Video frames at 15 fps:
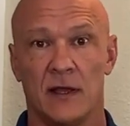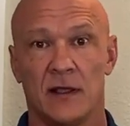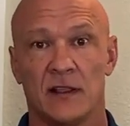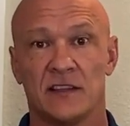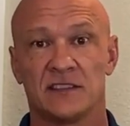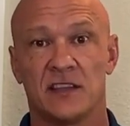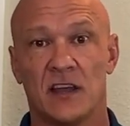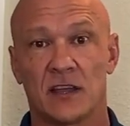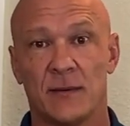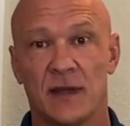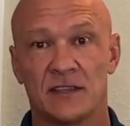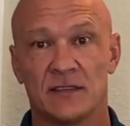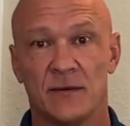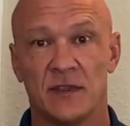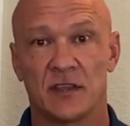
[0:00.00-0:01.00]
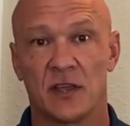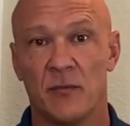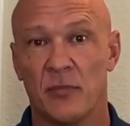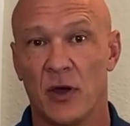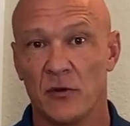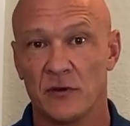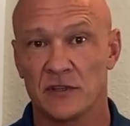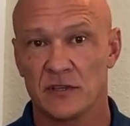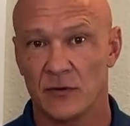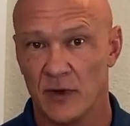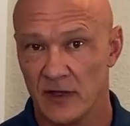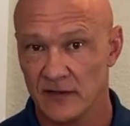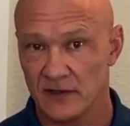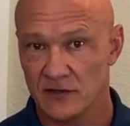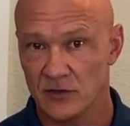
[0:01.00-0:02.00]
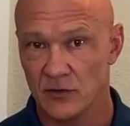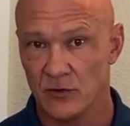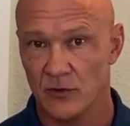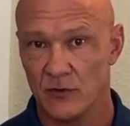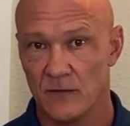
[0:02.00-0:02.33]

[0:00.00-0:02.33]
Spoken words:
Let's talk about some of the components around this tool.